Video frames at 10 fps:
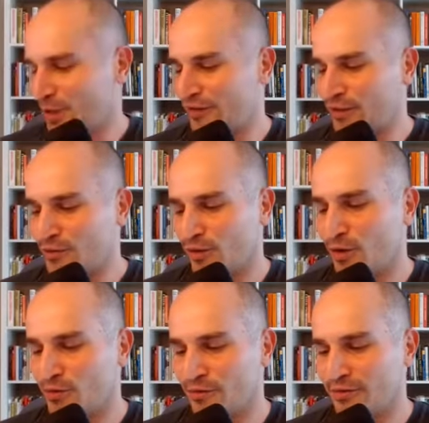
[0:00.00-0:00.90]
Perfect. Yeah.
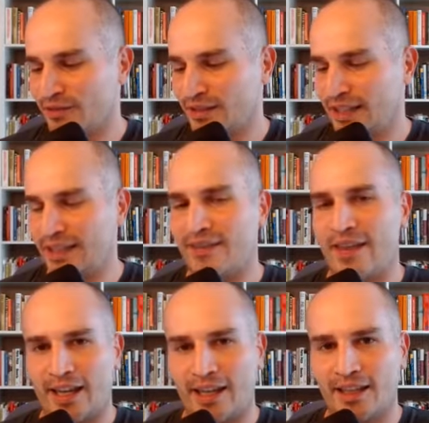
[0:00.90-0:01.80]
So in
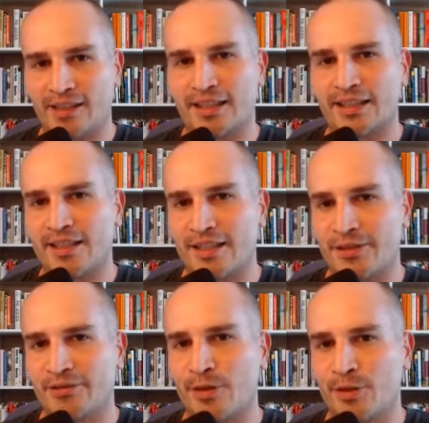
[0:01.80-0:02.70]
that case, like does
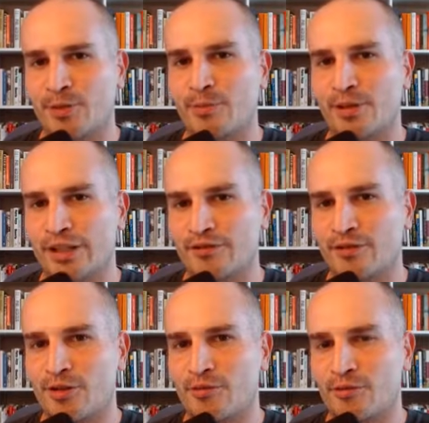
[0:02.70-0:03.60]
this feel complete
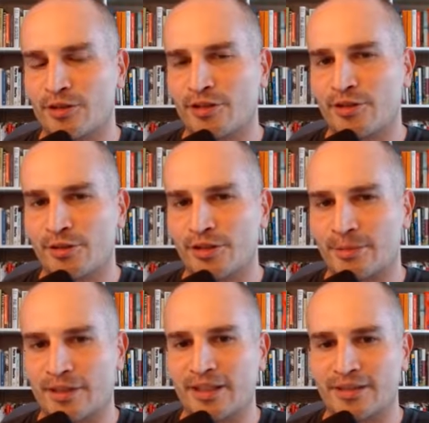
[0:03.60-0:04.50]
for you or is it still
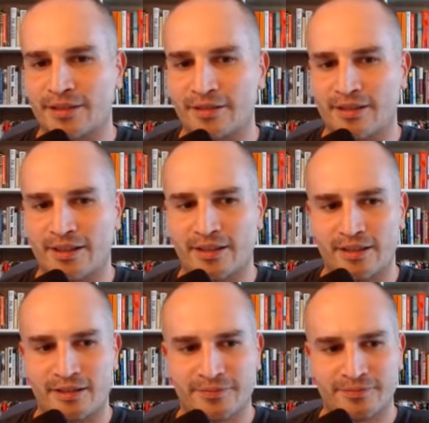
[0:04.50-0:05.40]
something left outstanding?